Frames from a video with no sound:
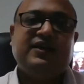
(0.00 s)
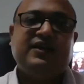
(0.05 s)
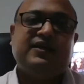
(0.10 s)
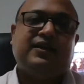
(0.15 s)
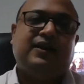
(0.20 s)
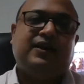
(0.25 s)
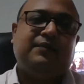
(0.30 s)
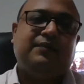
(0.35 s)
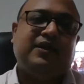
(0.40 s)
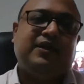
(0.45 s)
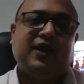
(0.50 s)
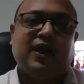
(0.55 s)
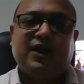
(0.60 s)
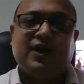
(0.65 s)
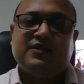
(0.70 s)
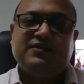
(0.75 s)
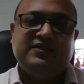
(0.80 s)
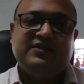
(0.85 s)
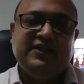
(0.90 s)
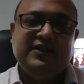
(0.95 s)
our
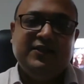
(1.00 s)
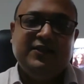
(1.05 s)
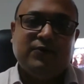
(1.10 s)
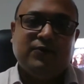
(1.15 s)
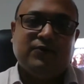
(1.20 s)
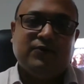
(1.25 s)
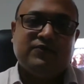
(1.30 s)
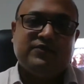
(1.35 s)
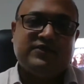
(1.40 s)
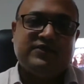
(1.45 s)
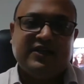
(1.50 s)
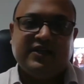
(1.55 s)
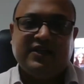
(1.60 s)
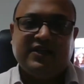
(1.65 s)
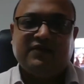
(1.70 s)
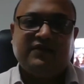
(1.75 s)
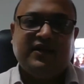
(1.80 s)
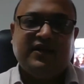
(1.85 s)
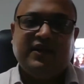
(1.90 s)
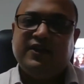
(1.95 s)
CEO straight
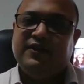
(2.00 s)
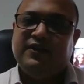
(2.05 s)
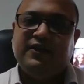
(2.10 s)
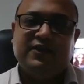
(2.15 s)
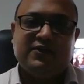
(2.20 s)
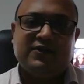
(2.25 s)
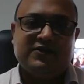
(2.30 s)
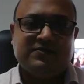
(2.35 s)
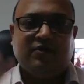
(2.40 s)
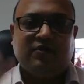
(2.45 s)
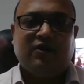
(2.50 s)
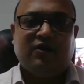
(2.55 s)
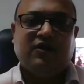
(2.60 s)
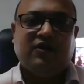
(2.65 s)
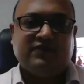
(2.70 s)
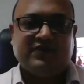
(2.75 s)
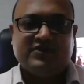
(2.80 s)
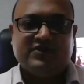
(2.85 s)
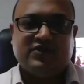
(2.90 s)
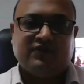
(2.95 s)
away, he did a small,
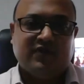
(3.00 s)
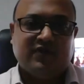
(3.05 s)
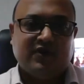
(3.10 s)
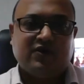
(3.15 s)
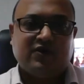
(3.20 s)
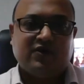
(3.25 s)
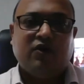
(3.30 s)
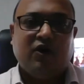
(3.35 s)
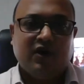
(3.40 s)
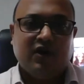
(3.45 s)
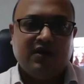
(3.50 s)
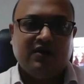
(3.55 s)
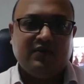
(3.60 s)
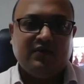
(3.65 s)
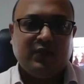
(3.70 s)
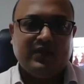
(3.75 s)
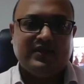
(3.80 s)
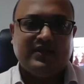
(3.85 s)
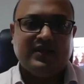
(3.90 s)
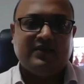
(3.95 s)
first of all, a call
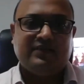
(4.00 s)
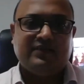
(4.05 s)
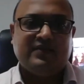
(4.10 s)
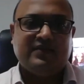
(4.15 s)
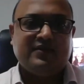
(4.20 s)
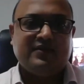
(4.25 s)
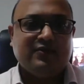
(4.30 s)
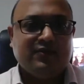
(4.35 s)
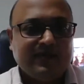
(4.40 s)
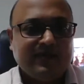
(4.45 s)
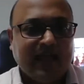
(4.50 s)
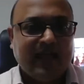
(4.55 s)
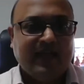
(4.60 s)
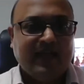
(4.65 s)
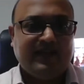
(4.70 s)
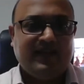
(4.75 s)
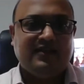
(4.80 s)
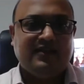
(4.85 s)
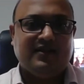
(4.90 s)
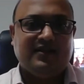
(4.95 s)
with them,
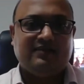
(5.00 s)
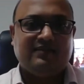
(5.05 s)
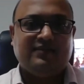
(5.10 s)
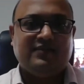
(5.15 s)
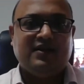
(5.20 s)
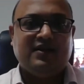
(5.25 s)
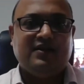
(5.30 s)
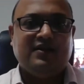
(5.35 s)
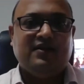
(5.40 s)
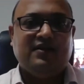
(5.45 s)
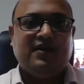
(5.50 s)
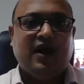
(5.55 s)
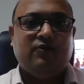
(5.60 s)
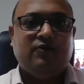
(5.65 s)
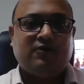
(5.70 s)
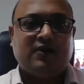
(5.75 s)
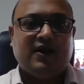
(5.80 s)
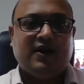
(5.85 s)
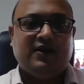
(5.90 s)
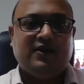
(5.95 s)
thanking them
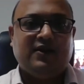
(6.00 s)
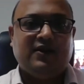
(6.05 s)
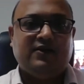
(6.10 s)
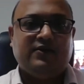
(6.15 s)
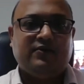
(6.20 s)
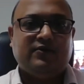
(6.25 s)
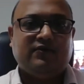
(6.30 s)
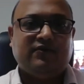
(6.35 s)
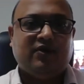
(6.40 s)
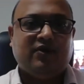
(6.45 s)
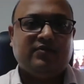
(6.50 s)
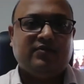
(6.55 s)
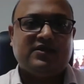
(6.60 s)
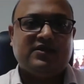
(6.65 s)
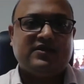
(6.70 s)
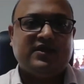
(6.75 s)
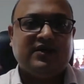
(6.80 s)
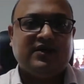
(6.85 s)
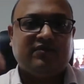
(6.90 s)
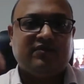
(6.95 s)
outrightly,
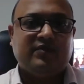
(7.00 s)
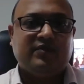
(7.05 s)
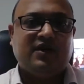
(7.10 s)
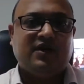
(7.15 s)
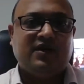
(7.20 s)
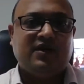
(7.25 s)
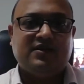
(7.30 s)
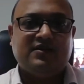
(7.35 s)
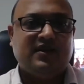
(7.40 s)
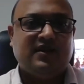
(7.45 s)
straight from the heart,